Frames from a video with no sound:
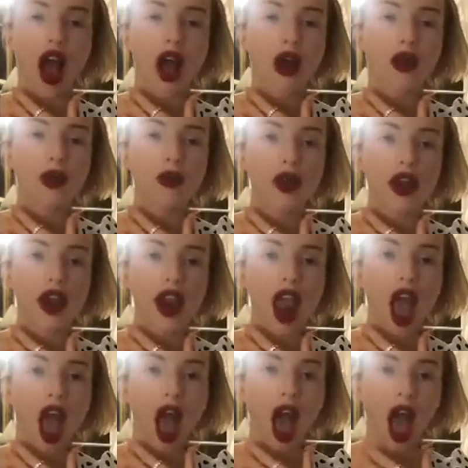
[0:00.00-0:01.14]
One more.
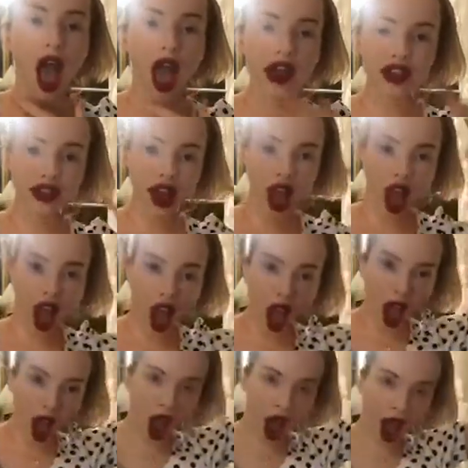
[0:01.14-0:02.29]
And just
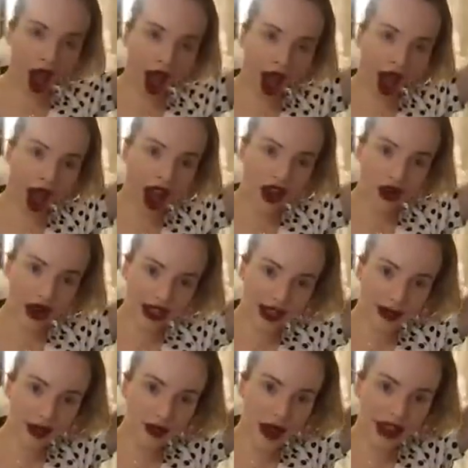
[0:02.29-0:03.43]
create some
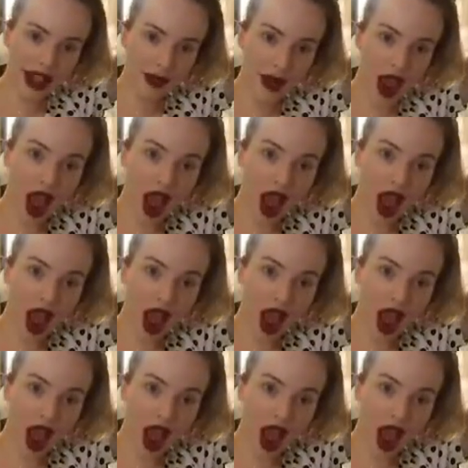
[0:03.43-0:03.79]
space up here.